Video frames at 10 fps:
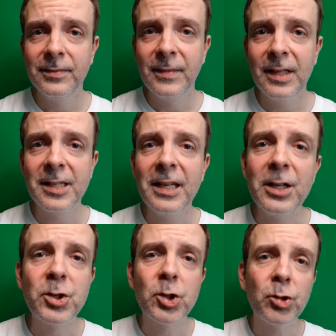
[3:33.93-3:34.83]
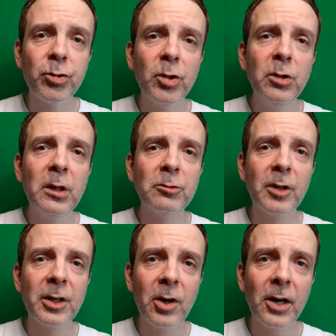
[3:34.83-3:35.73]
You see, it's true
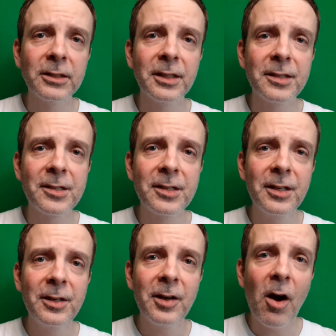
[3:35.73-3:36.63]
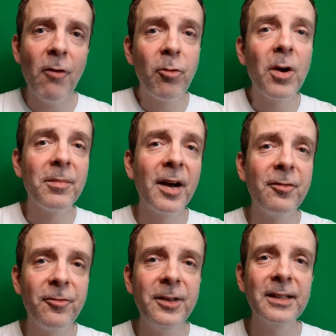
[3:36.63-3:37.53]
regardless of what my
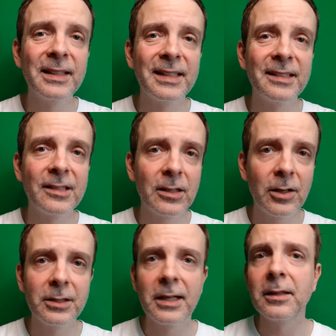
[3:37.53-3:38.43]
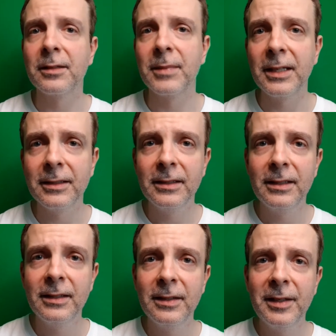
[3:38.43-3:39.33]
feelings are telling me.
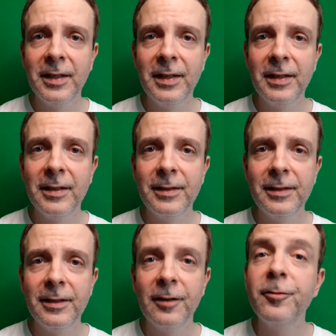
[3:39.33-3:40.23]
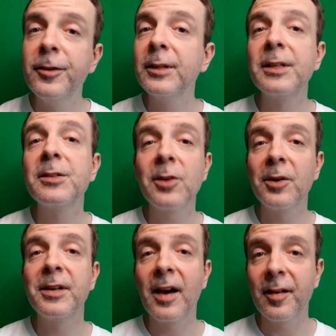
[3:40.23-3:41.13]
Feelings are
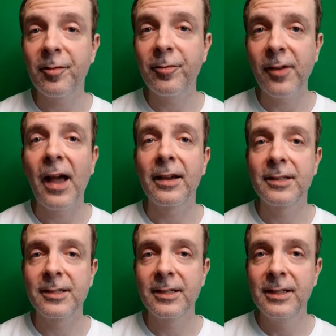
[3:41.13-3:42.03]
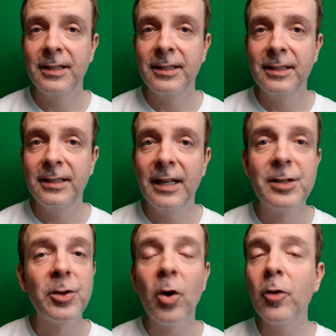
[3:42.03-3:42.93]
not facts.
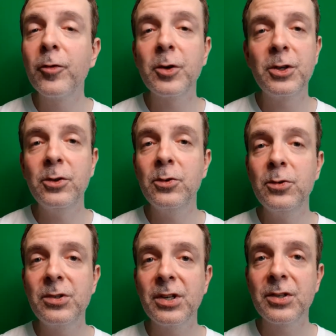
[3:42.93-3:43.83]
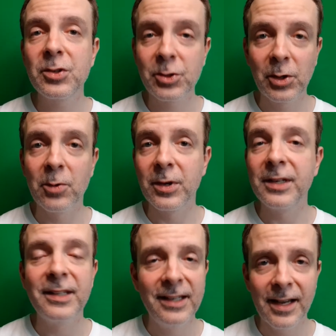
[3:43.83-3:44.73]
It's an overused
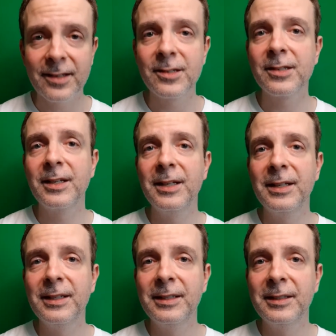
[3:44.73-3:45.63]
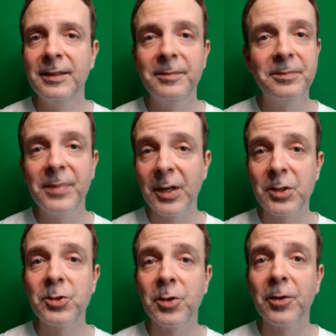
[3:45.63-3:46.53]
slogan, yes, but
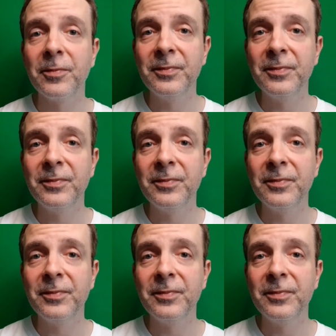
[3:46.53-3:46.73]
it's true.